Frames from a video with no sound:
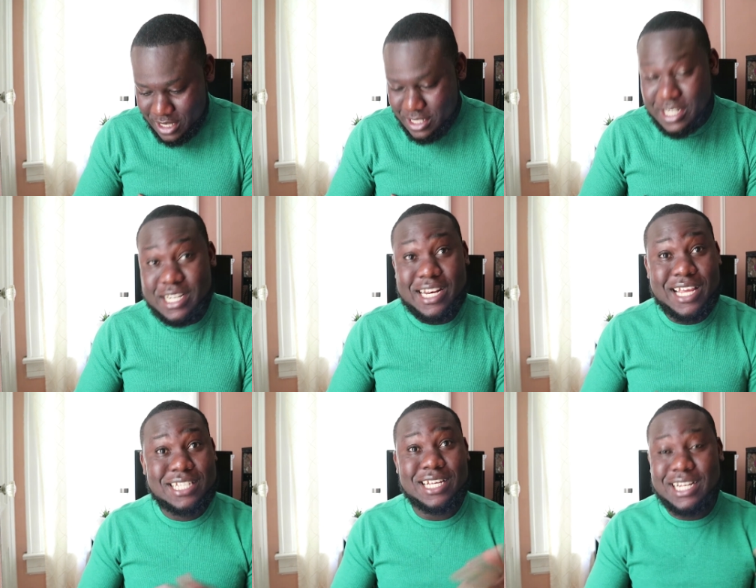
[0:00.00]
So the
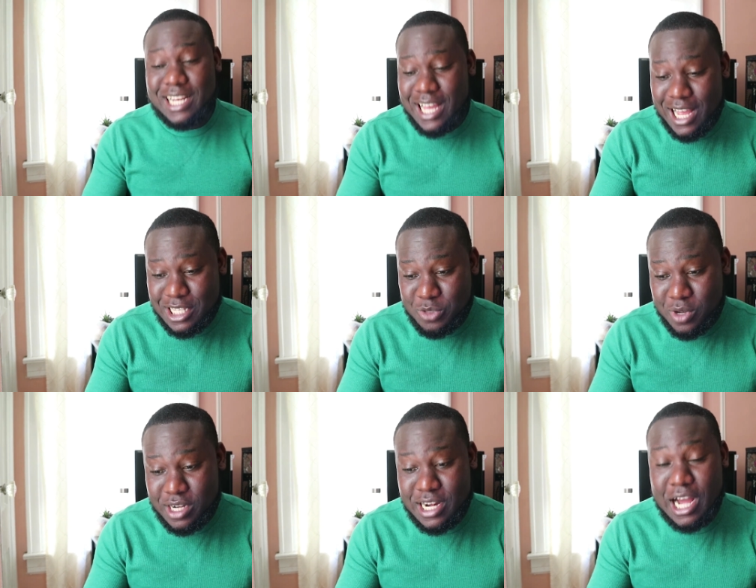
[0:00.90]
next and the last
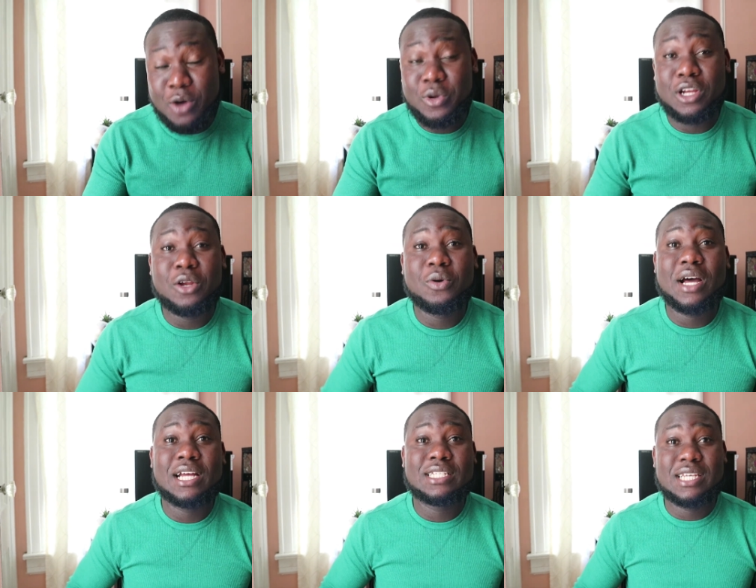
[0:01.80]
one that we look
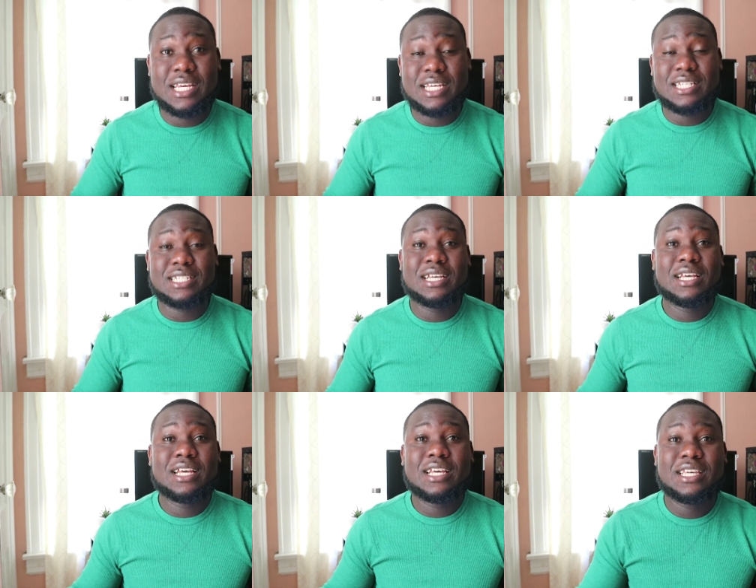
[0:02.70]
at is
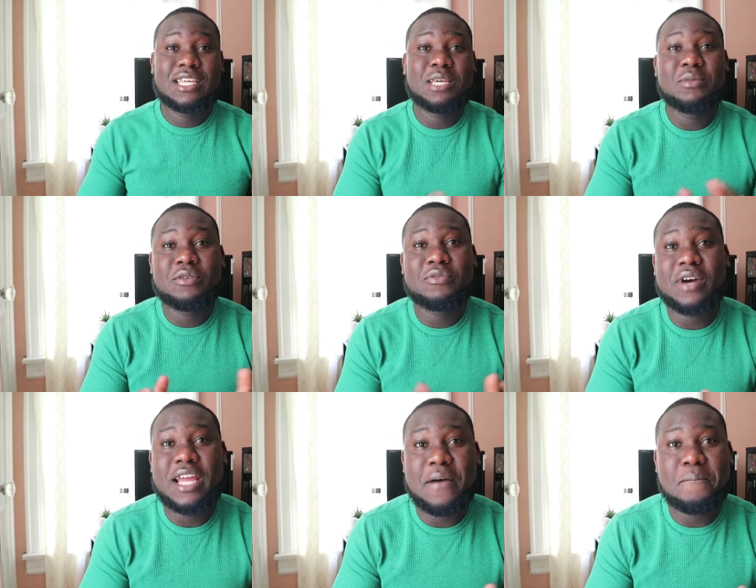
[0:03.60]
keep the
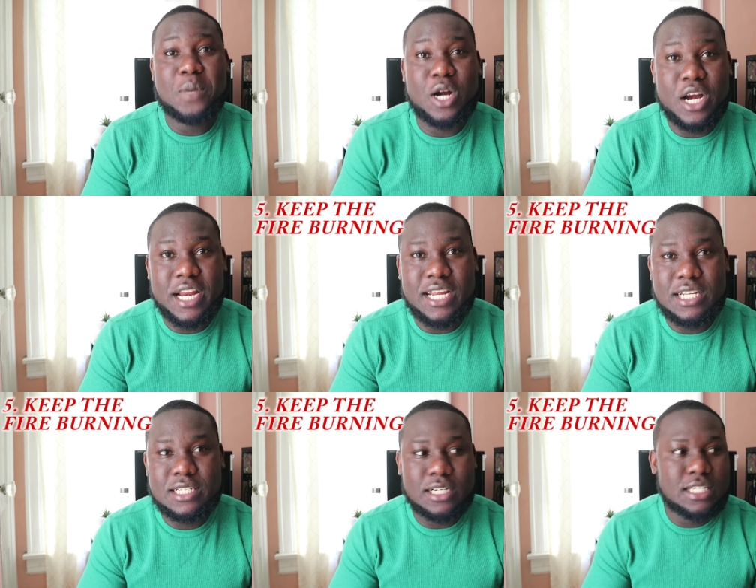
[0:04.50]
fire
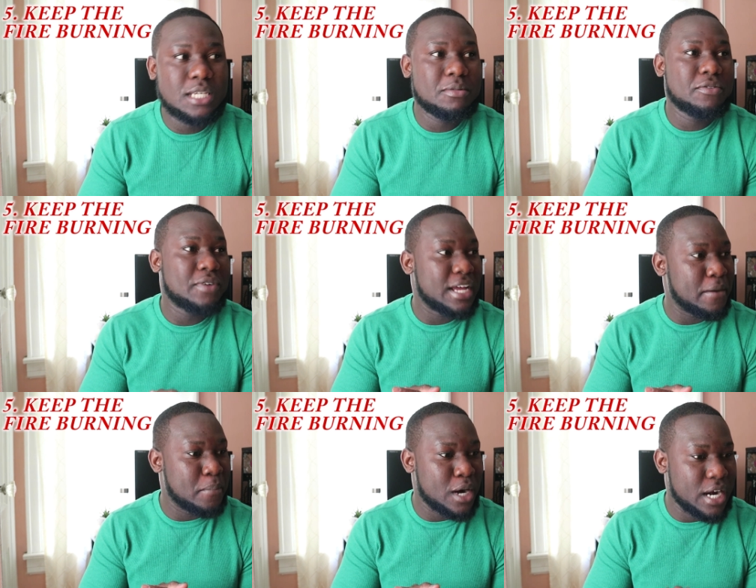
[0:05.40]
burning. So keep the
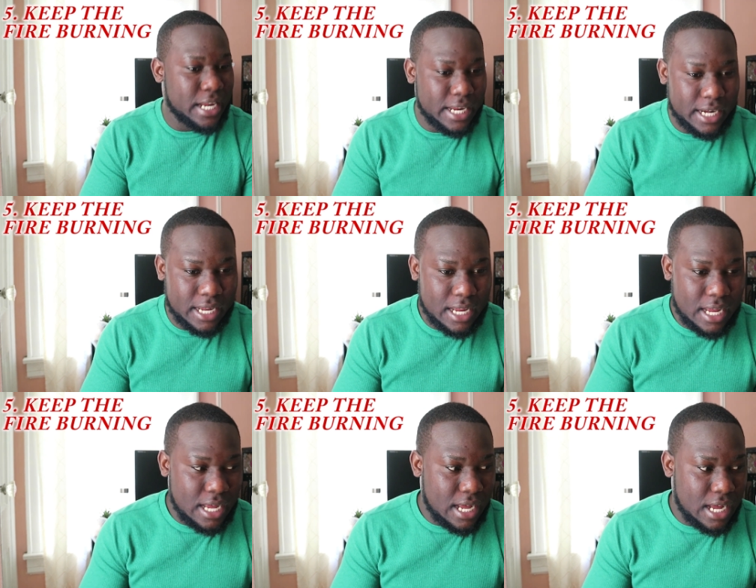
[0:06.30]
fire burning.
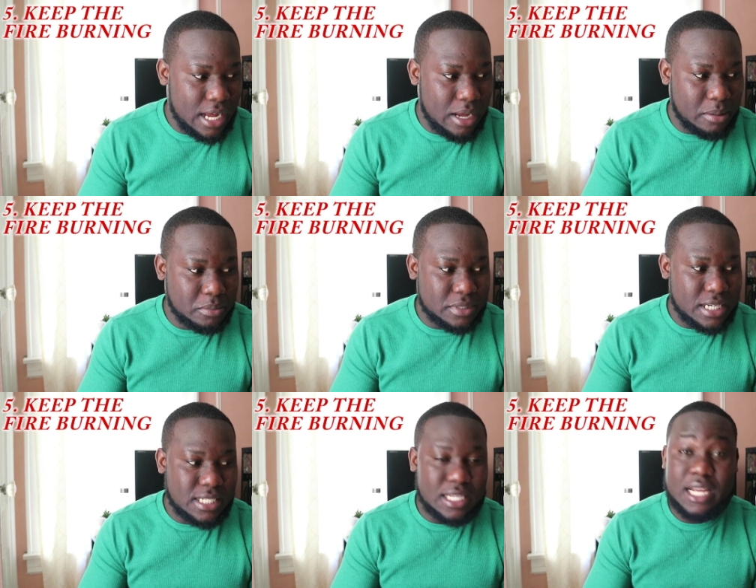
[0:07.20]

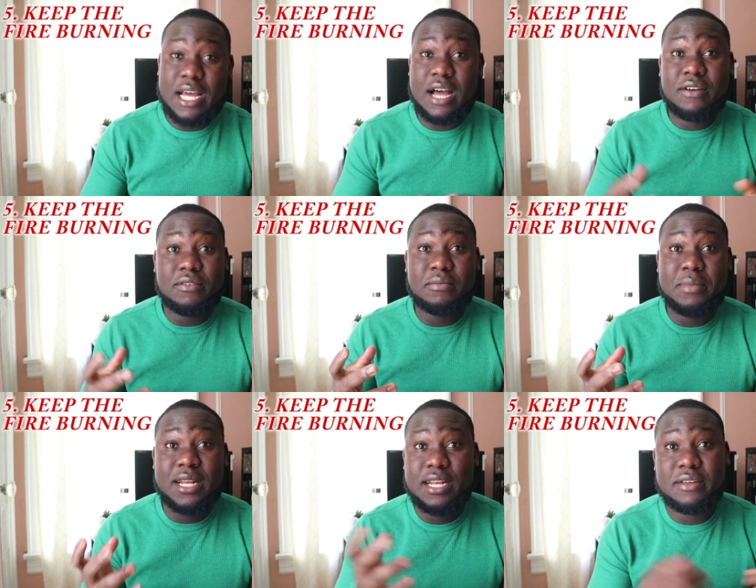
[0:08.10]
This can have
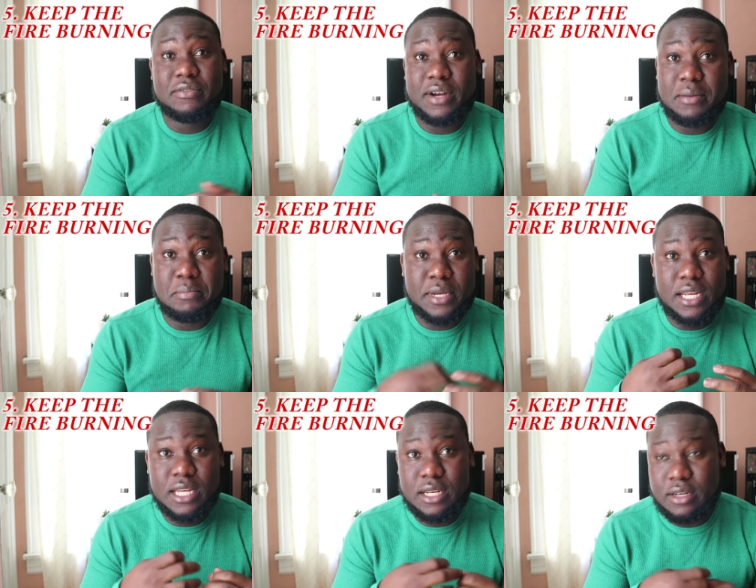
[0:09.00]
many different
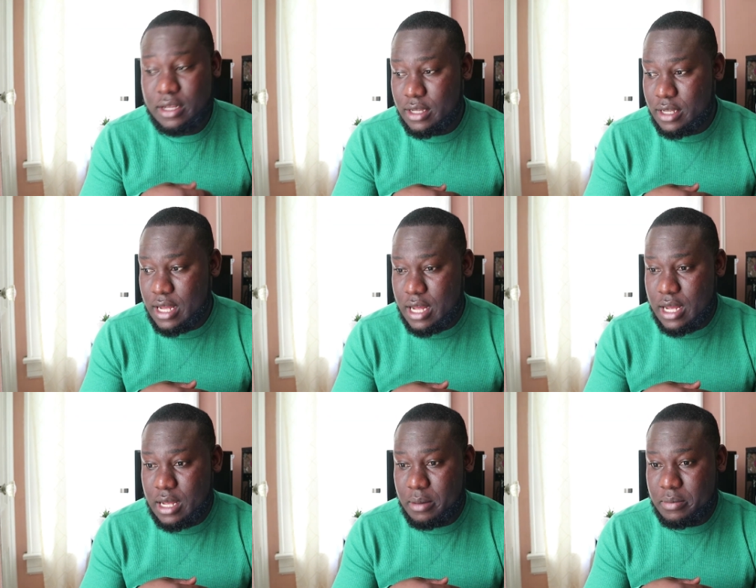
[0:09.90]
meaning.
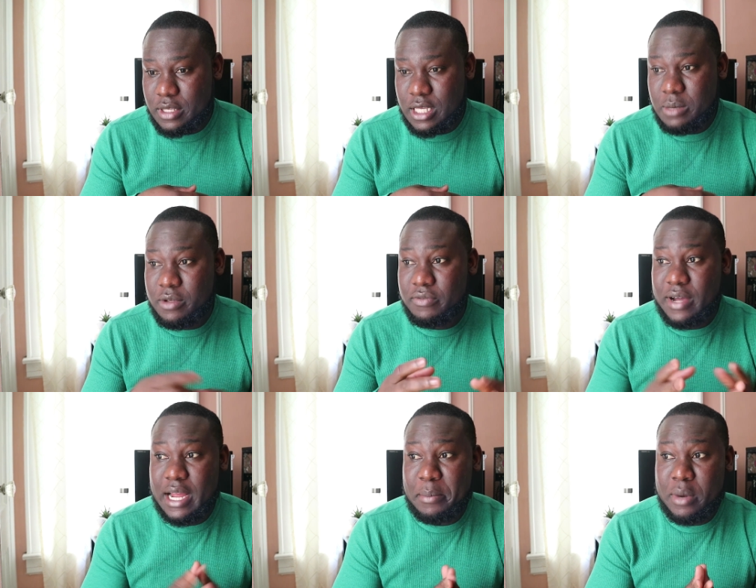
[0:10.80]
Keep the
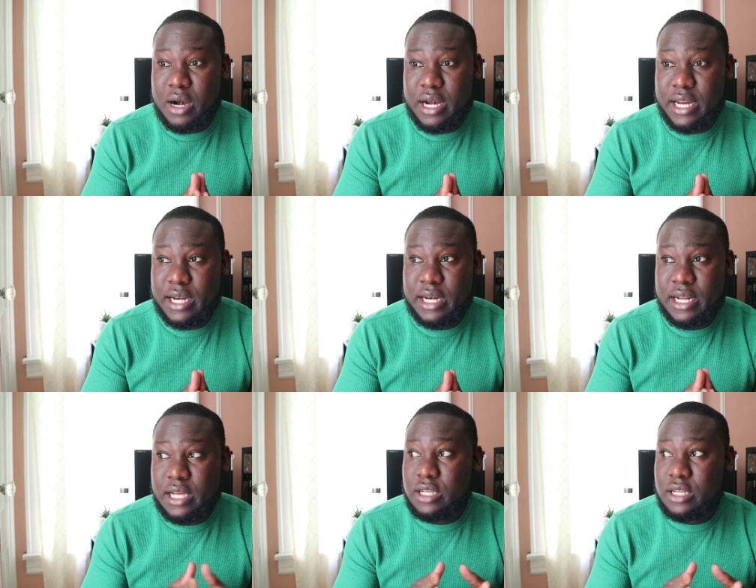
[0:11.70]
fire burning.